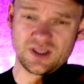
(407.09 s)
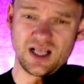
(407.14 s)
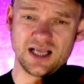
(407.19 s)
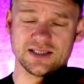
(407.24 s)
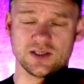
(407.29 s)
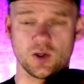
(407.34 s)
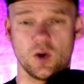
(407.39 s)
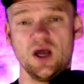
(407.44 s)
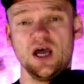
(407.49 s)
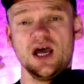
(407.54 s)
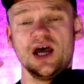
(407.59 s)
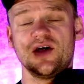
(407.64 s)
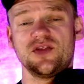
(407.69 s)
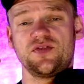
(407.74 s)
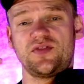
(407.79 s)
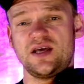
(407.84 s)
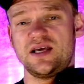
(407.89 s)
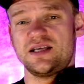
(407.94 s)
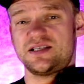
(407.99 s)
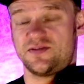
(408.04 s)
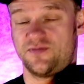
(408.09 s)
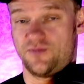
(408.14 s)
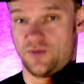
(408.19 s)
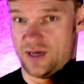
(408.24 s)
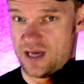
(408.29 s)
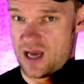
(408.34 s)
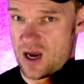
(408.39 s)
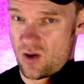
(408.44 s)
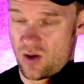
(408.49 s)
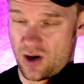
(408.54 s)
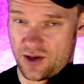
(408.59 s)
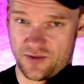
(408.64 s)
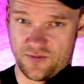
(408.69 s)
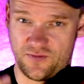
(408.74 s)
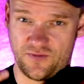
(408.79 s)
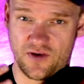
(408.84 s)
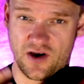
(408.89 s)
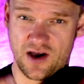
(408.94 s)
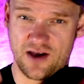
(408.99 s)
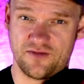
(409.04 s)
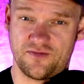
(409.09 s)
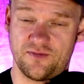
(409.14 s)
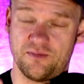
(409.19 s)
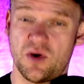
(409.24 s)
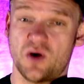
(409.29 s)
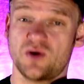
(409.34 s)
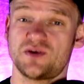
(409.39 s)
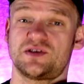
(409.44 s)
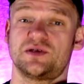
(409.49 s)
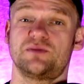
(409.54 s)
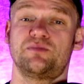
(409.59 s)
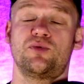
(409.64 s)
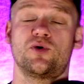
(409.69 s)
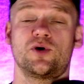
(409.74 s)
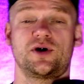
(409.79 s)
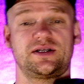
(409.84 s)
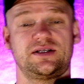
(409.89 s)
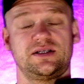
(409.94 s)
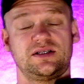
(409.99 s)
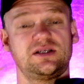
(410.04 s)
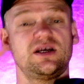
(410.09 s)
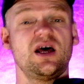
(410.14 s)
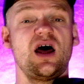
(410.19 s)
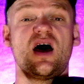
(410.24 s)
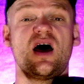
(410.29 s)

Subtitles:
So these for now are the 5 most important